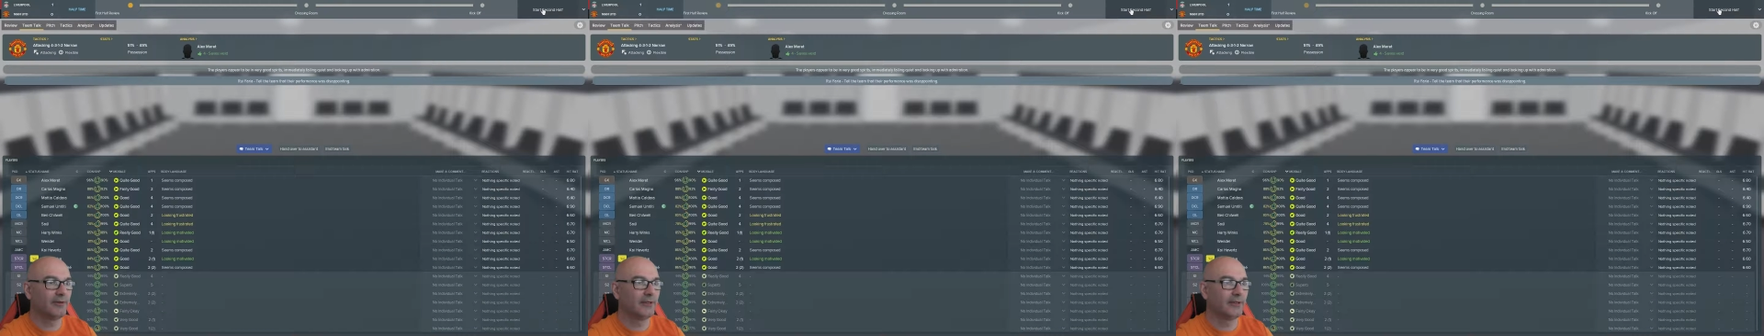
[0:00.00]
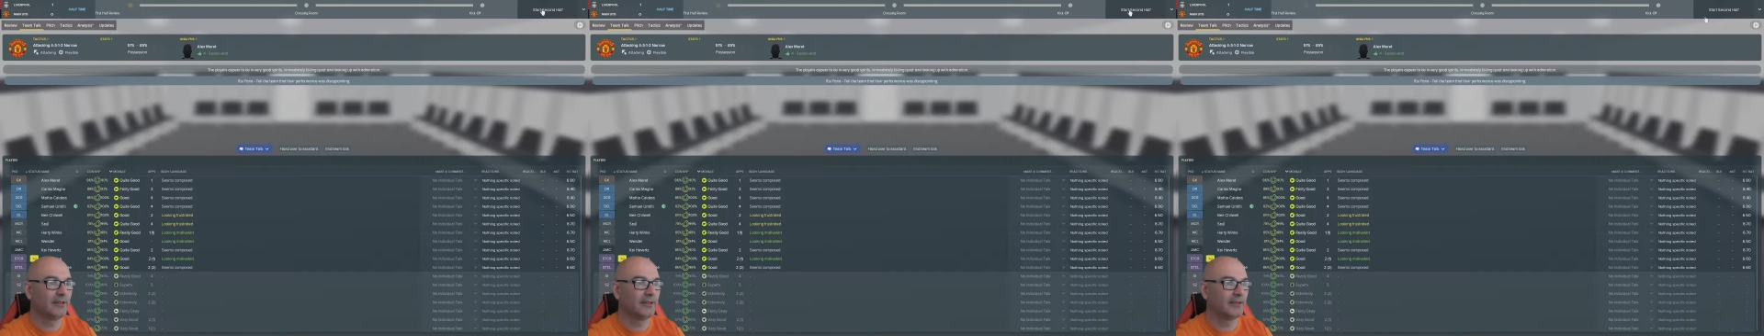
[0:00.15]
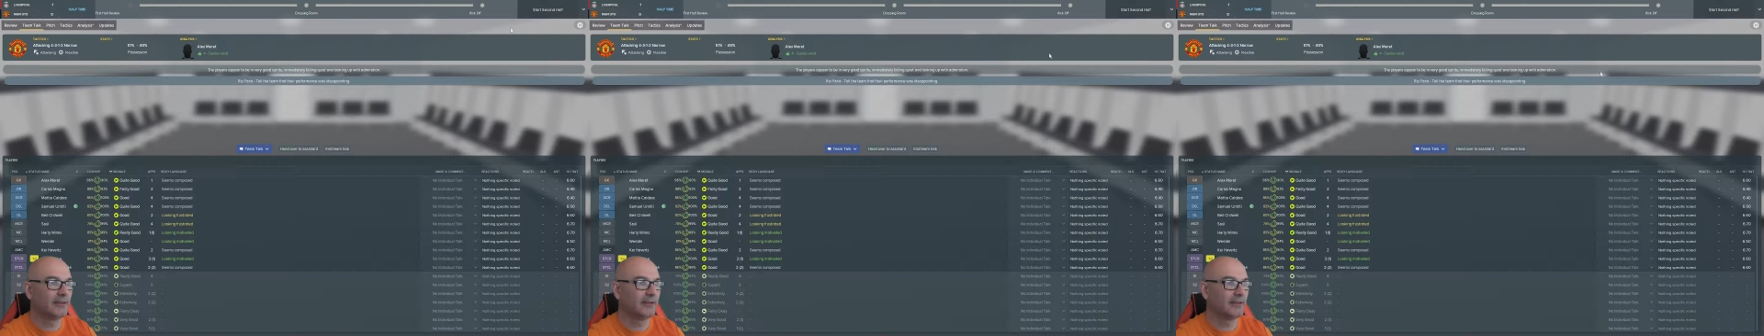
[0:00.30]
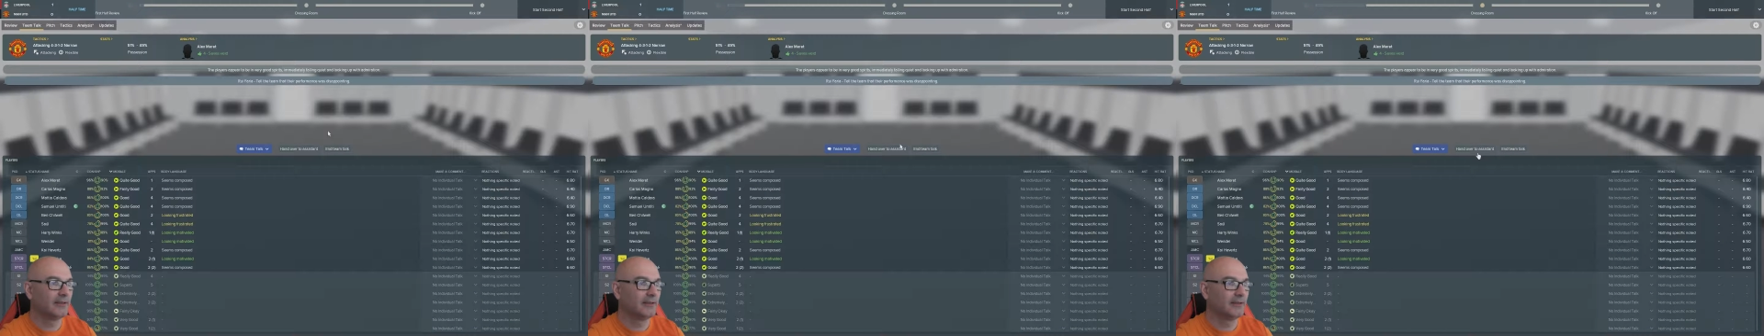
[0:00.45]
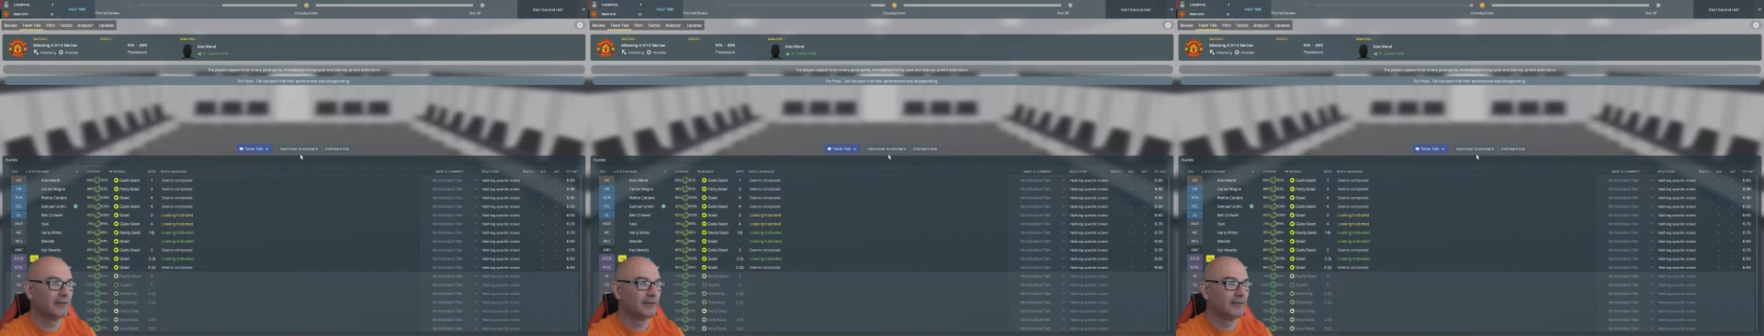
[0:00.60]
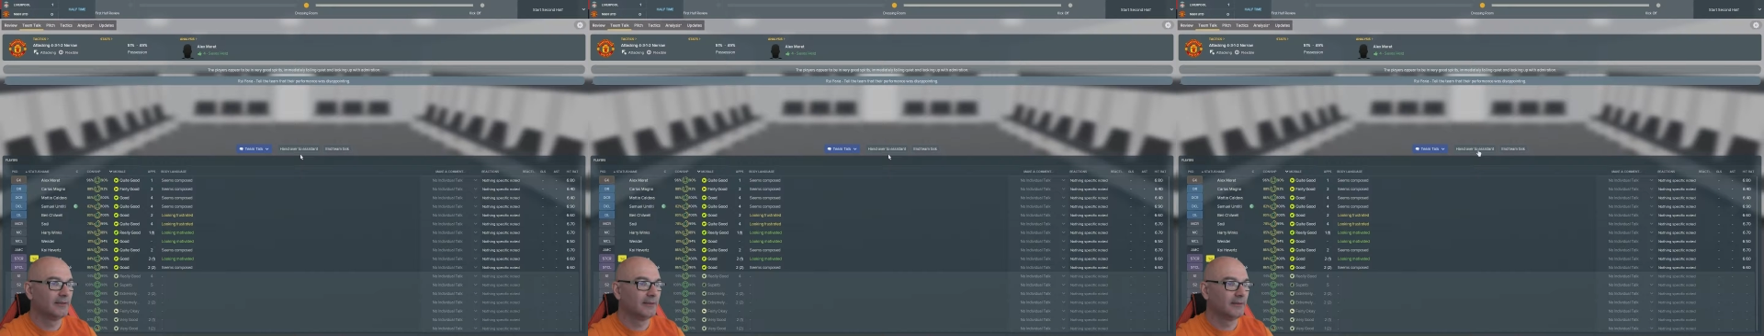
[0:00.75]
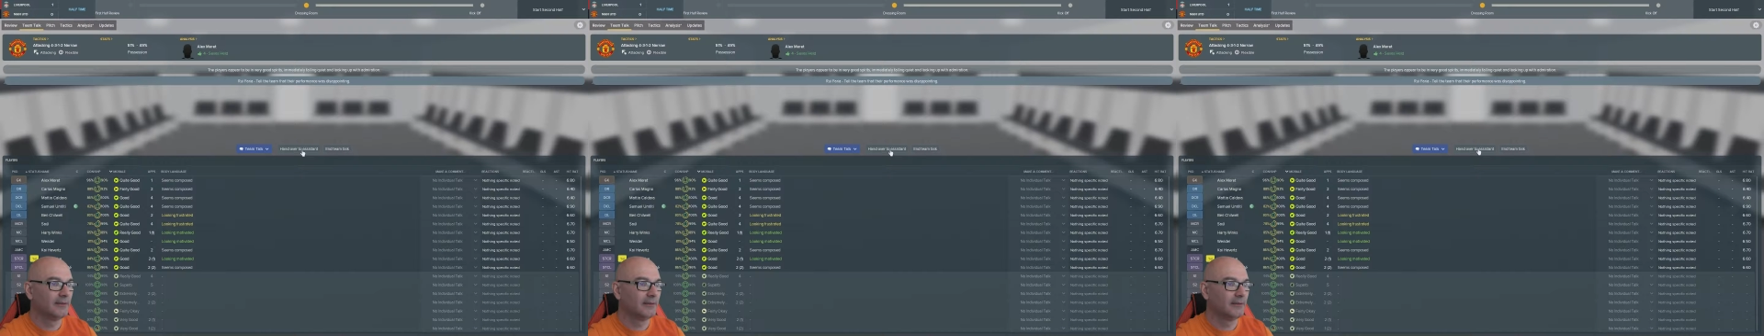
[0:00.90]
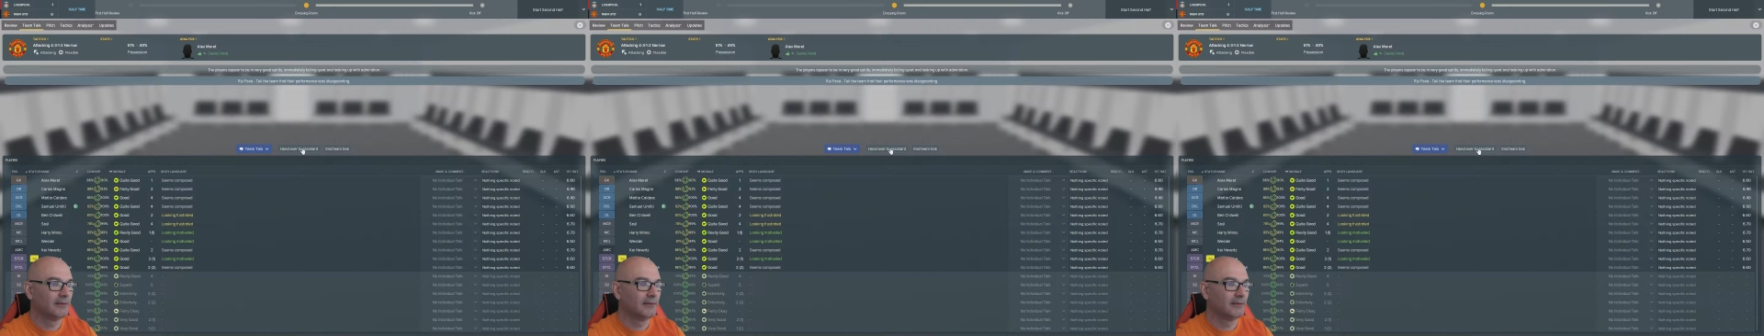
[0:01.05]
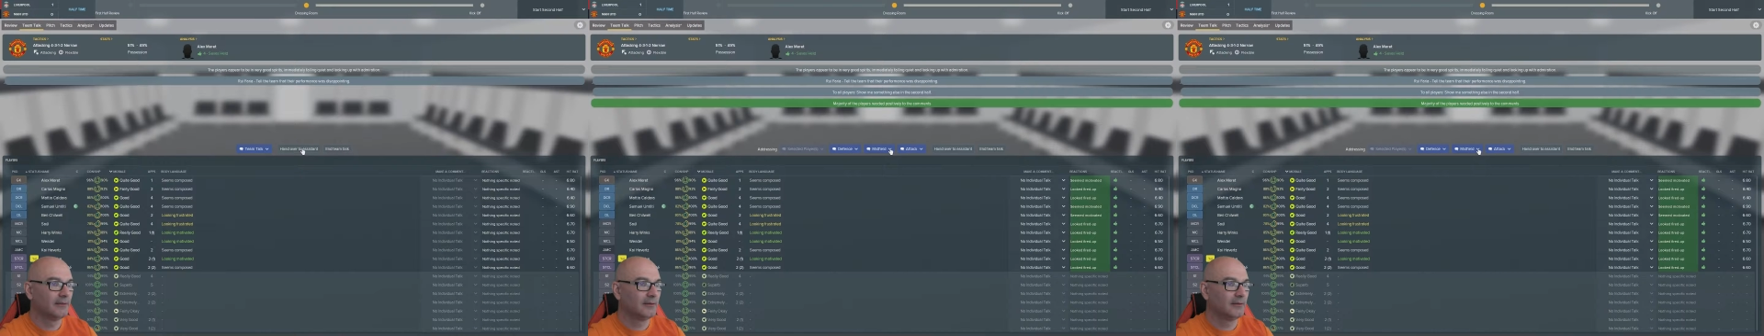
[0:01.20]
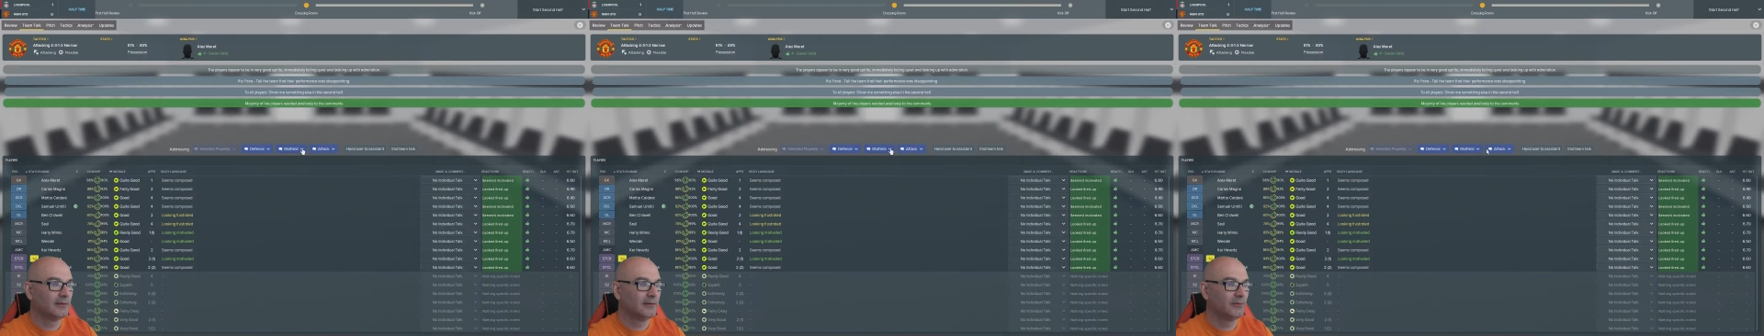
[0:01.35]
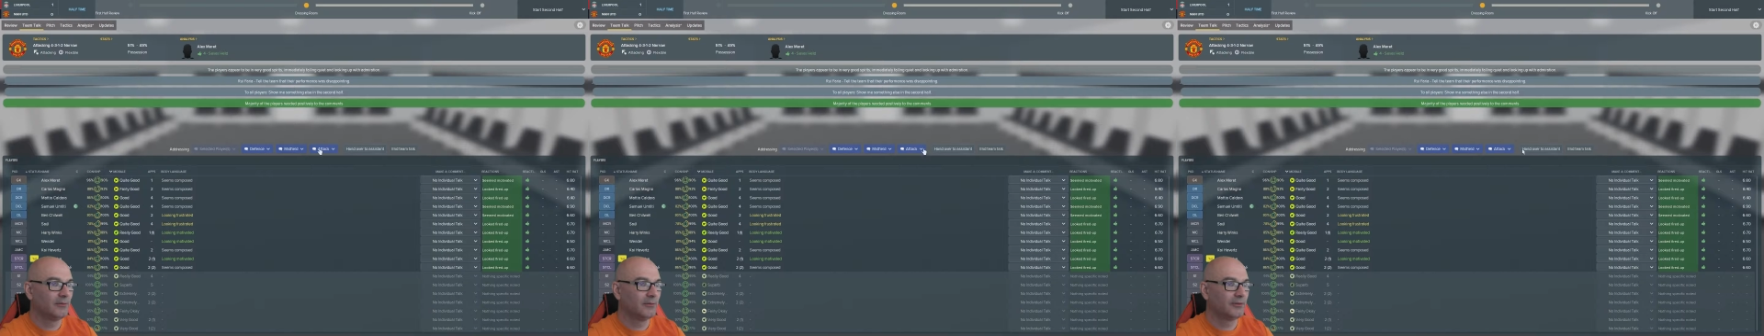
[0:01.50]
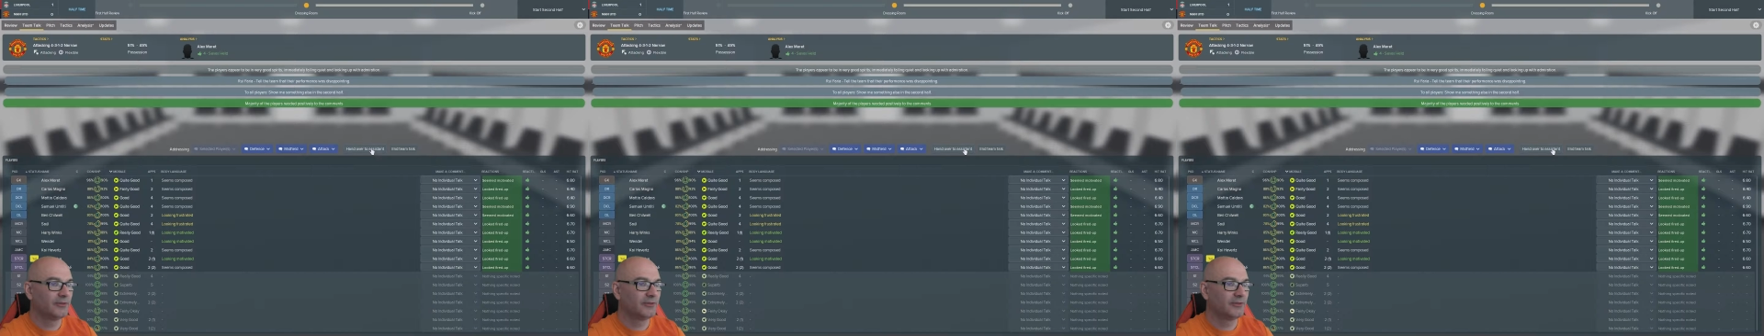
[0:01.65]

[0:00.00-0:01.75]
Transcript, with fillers: really? It